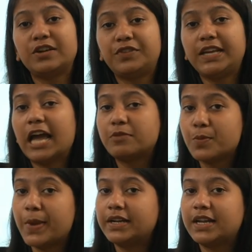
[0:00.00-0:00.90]
safety can
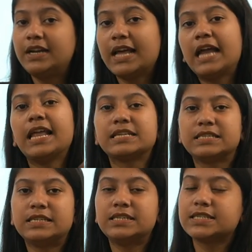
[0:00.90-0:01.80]
be maintained and
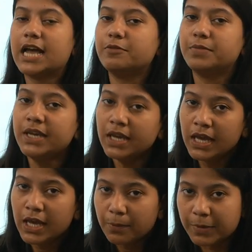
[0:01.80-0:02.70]
accidents can be
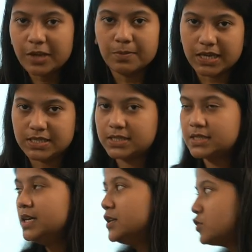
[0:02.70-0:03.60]
minimized.